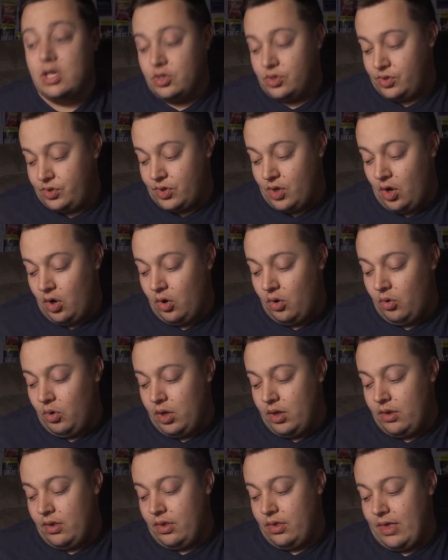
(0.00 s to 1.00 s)

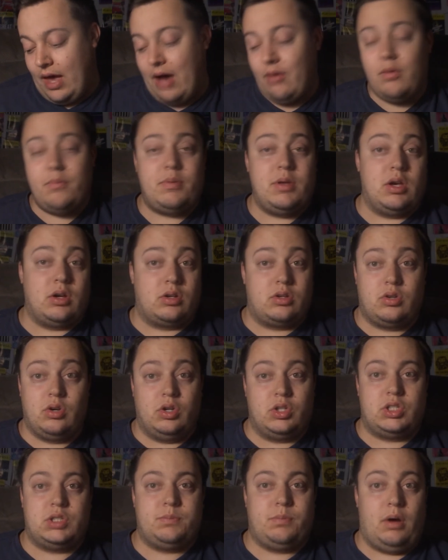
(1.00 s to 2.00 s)
So that would be a
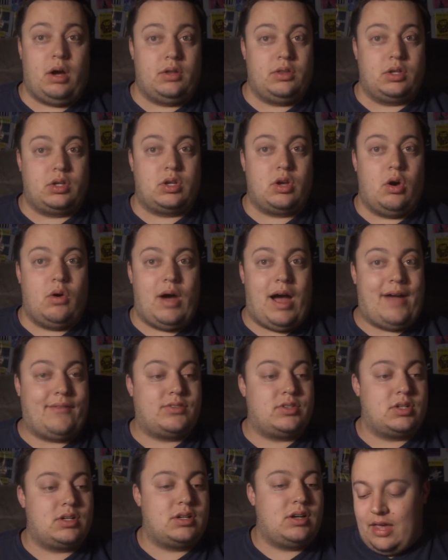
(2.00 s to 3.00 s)
good spawn to go
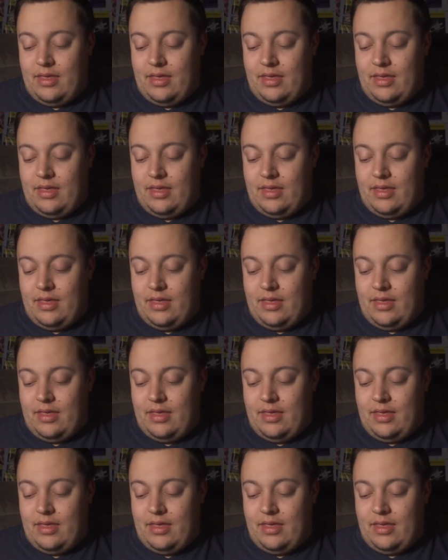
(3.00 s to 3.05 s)
after.